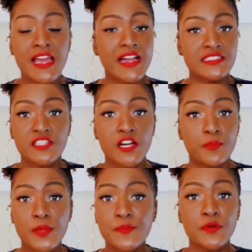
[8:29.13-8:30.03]
I saw
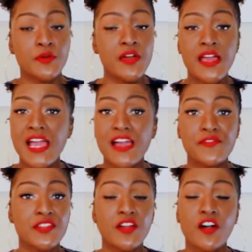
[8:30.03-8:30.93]
people
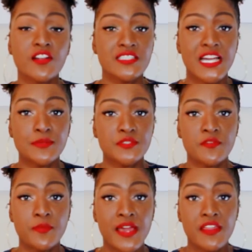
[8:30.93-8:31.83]
having all types
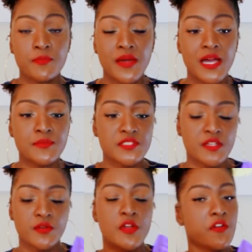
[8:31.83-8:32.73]
of bath bombs,
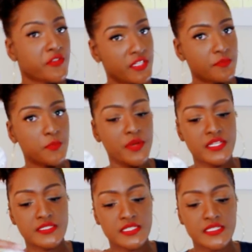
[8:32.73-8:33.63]
so for them to bring
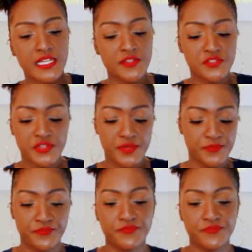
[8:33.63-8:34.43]
it to the Dollar Tree,